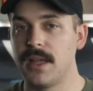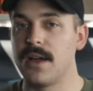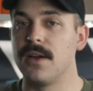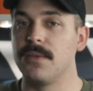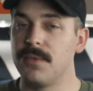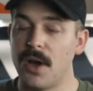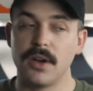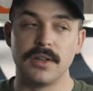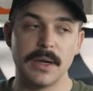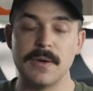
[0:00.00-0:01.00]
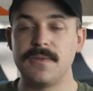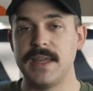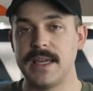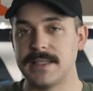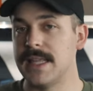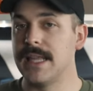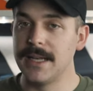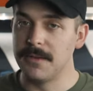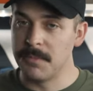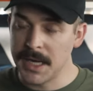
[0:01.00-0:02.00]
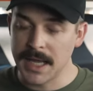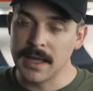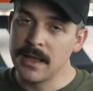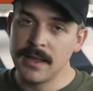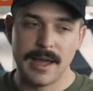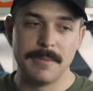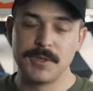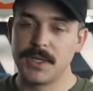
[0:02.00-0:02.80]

like a hard go of things and they needed money, I'm